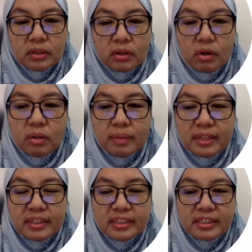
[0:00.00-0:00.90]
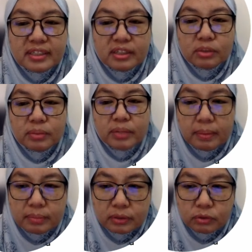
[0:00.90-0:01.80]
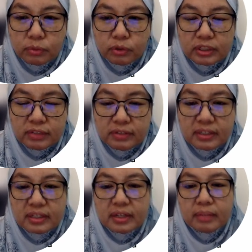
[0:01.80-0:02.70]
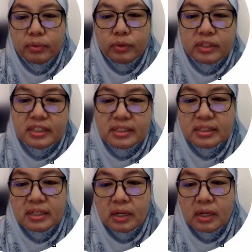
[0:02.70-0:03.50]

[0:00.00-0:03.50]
All managers need to be able to motivate their employees,